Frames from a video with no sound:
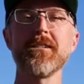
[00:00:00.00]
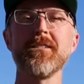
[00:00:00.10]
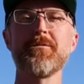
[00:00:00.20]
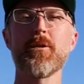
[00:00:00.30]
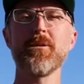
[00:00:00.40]

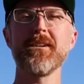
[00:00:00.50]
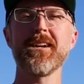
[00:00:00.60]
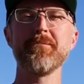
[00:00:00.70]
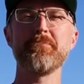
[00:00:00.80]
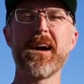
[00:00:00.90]
looking forward to
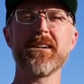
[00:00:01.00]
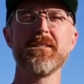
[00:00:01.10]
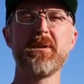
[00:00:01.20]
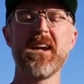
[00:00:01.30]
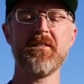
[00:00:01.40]
getting back
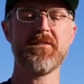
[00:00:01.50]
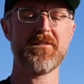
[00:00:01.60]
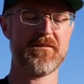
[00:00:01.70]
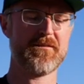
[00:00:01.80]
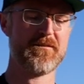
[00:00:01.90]
to
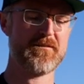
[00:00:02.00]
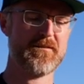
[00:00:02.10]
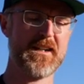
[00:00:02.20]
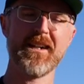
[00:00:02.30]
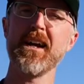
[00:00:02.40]
base,
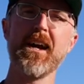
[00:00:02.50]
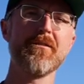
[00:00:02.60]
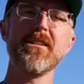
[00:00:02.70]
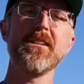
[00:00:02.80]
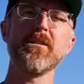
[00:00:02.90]
taking
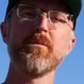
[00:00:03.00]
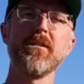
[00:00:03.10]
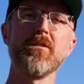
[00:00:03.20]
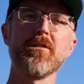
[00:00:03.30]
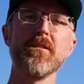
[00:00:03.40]
everything that
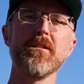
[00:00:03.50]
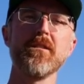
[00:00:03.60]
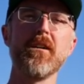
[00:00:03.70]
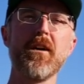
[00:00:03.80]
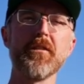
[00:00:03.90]
we've learned
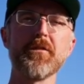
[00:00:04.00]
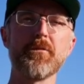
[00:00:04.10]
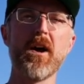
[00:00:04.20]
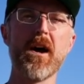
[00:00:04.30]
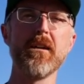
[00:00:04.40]
on this
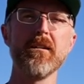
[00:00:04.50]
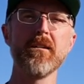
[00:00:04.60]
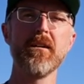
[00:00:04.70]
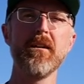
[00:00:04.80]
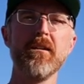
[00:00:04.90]
ride,
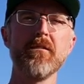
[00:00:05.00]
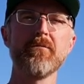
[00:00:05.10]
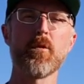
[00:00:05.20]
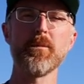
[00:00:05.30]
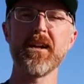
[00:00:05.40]

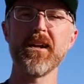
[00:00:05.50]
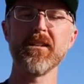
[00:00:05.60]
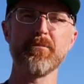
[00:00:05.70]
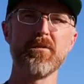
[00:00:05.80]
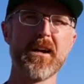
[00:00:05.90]

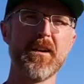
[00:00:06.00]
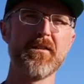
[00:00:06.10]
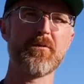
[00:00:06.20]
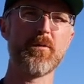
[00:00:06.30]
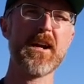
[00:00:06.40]
formulating the
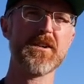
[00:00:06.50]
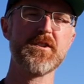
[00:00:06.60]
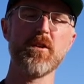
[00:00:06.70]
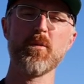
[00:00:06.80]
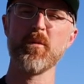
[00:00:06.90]
plans for
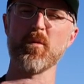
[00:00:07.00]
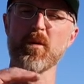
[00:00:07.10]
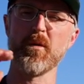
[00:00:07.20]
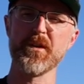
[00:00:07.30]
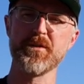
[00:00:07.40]
next year when we're
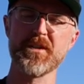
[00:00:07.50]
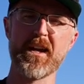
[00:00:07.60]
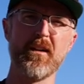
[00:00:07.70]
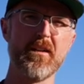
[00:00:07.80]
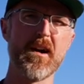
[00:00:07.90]
going to
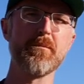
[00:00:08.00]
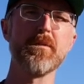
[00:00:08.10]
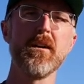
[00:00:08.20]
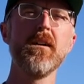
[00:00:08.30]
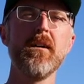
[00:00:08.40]
scale it up
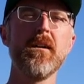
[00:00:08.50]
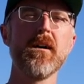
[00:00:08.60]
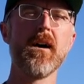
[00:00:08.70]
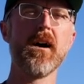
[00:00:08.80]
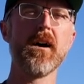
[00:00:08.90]

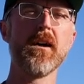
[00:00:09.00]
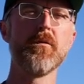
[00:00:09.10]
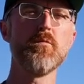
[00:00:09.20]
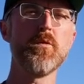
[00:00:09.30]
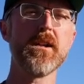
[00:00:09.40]
uh,
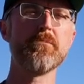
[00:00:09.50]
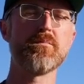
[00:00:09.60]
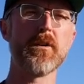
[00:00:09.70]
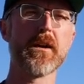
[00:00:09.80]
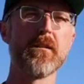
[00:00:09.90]
and really
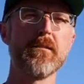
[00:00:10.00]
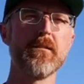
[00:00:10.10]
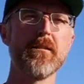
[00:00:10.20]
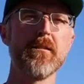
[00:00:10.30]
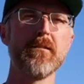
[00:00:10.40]
bring
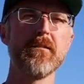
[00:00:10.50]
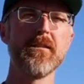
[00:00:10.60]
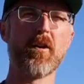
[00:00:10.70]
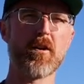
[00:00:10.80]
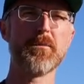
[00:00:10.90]

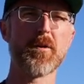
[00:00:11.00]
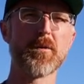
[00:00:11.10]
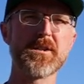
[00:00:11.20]
the Arcimoto